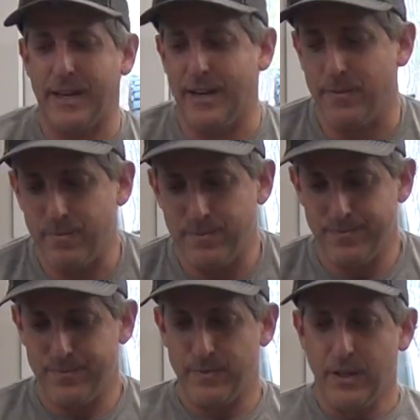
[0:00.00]
get it
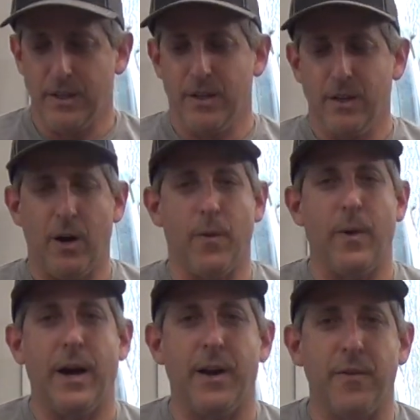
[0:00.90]
all the
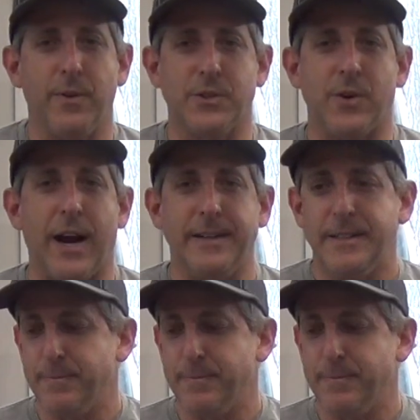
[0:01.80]
way on the first try.